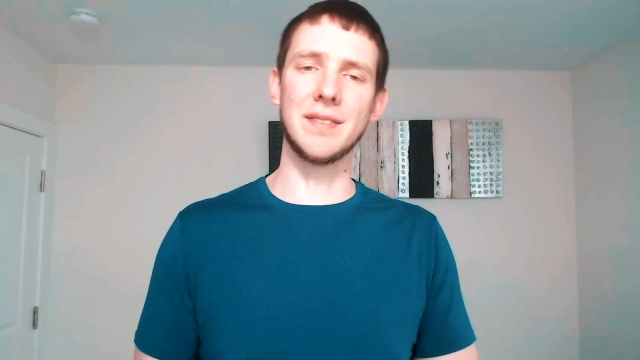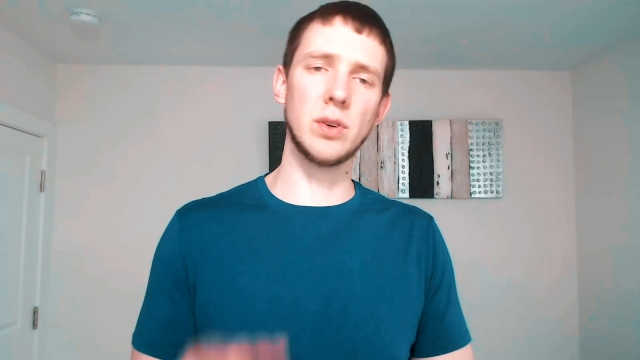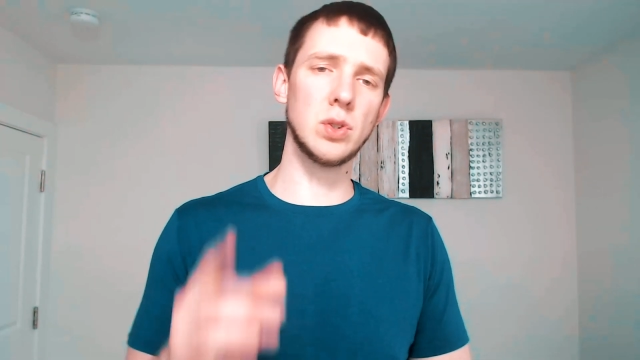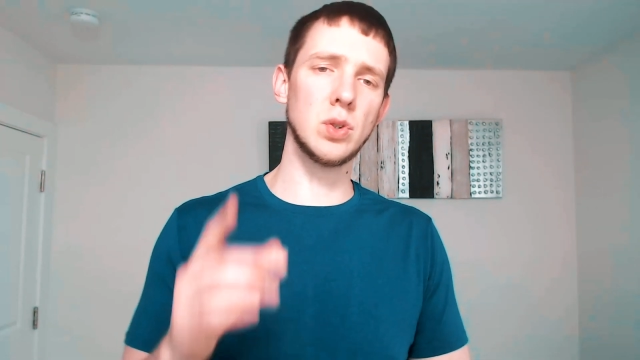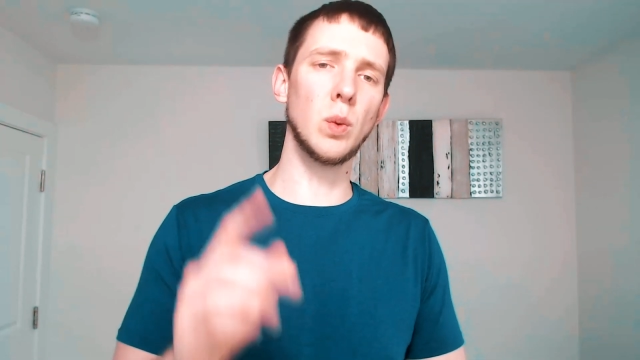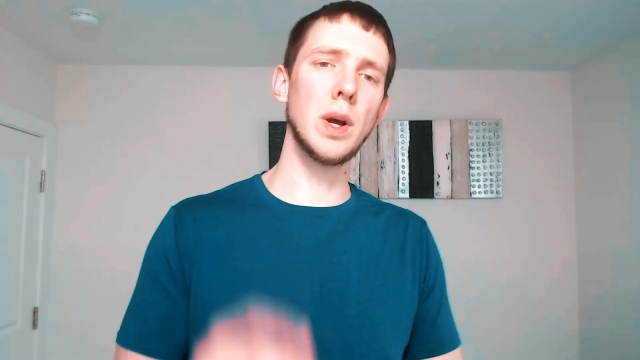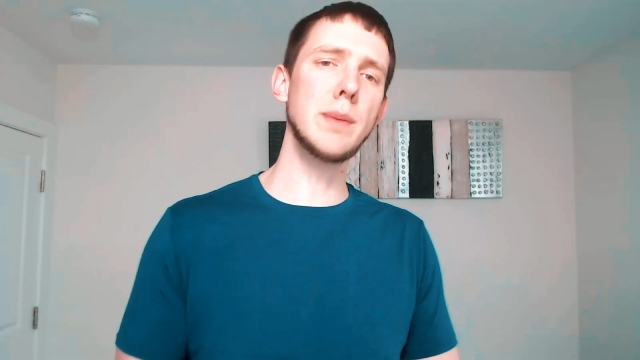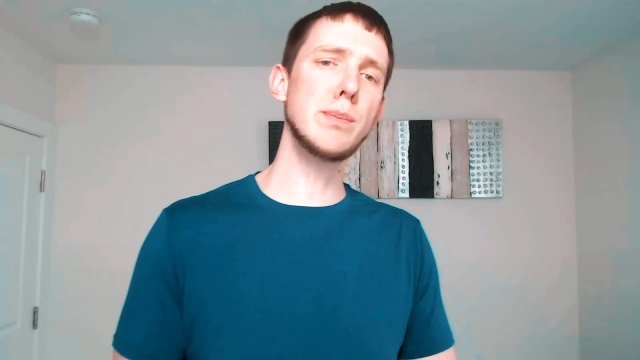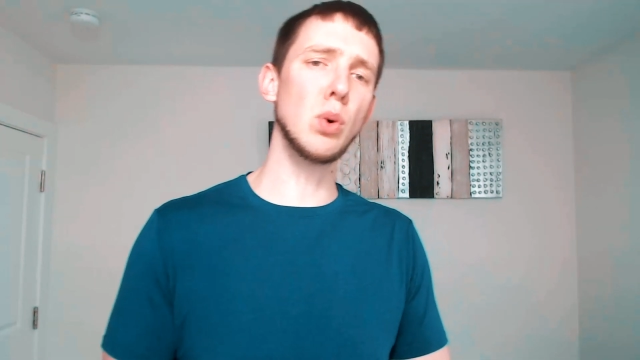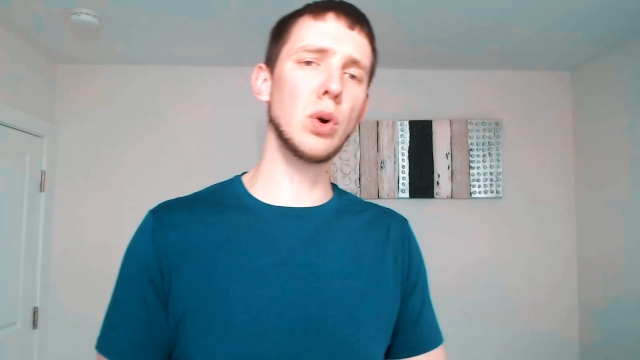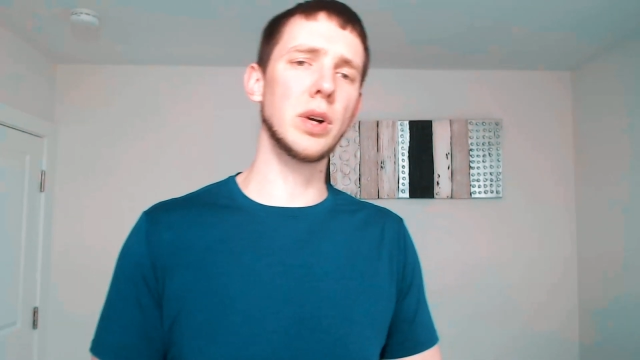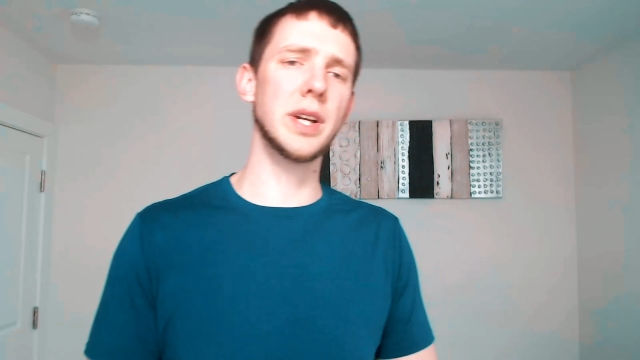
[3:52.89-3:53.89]
If there's a
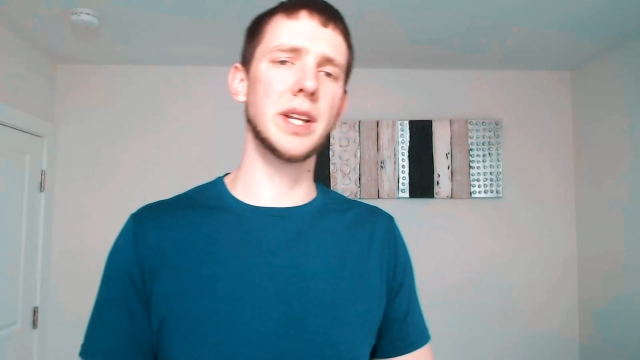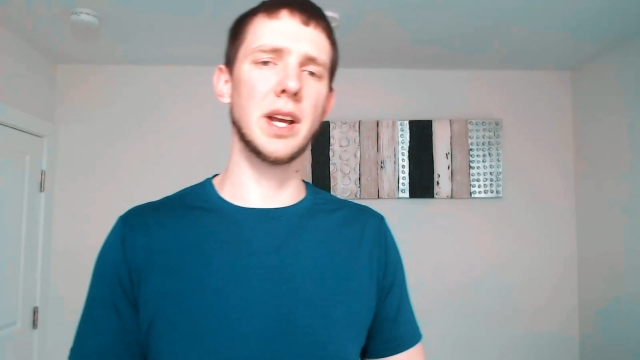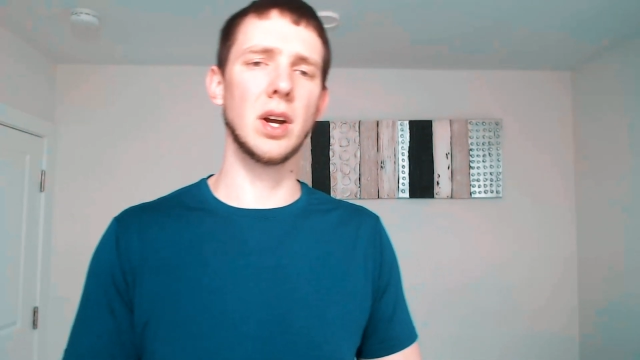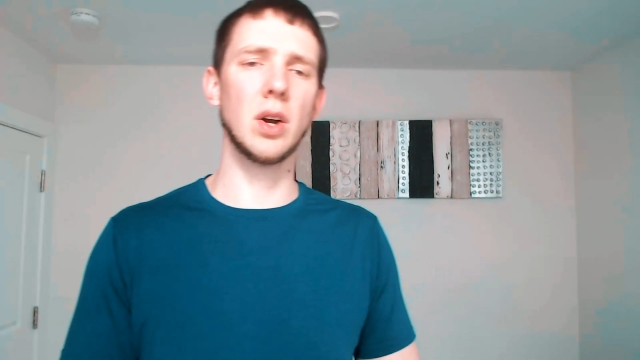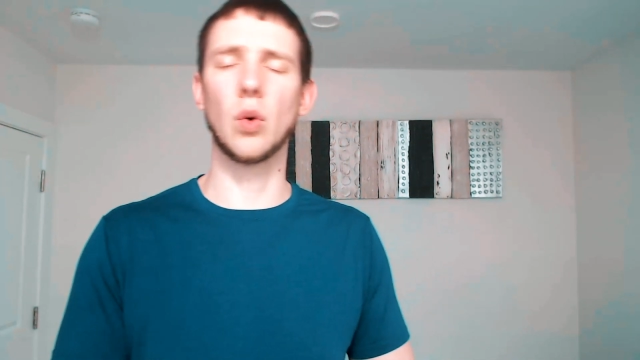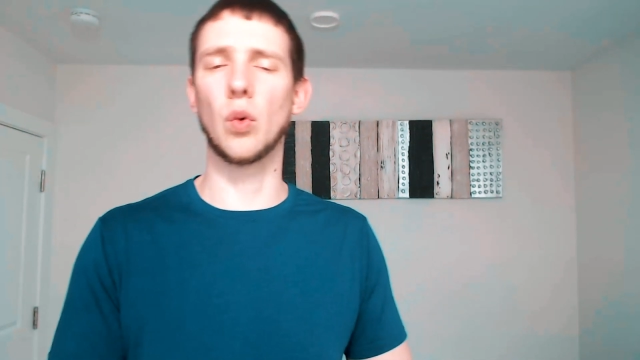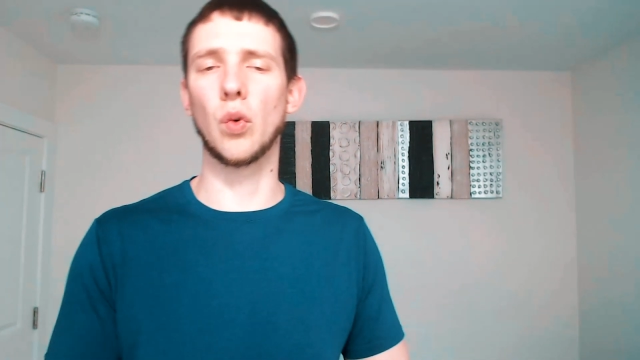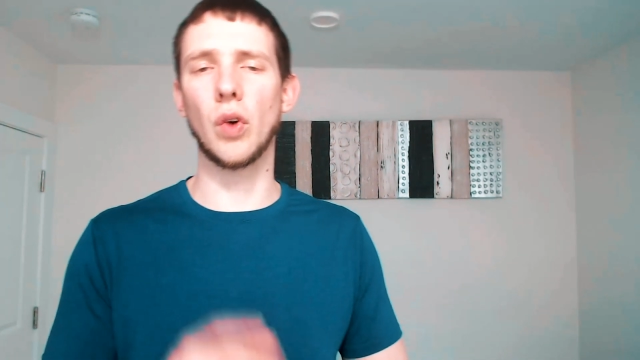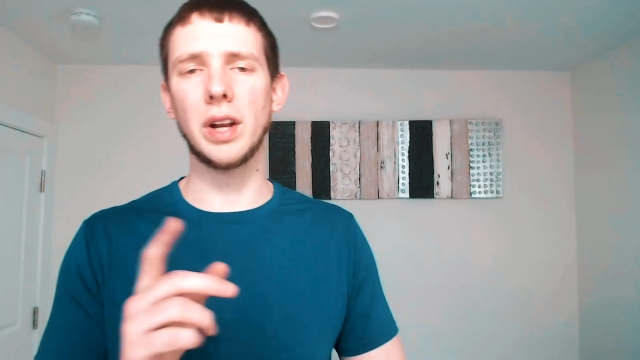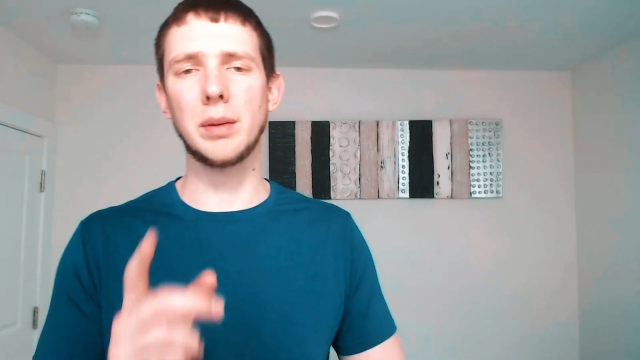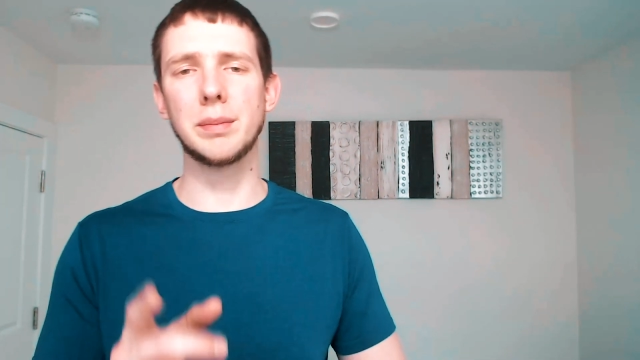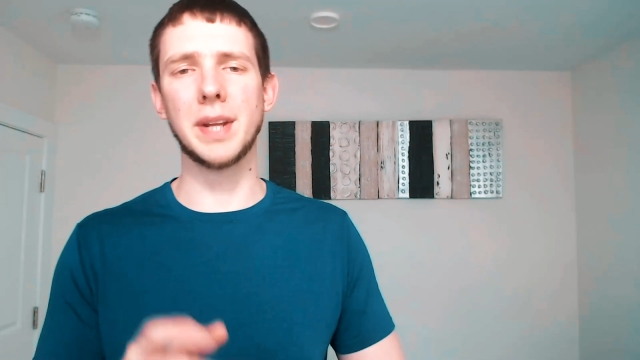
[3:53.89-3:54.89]
whiteboard there, write them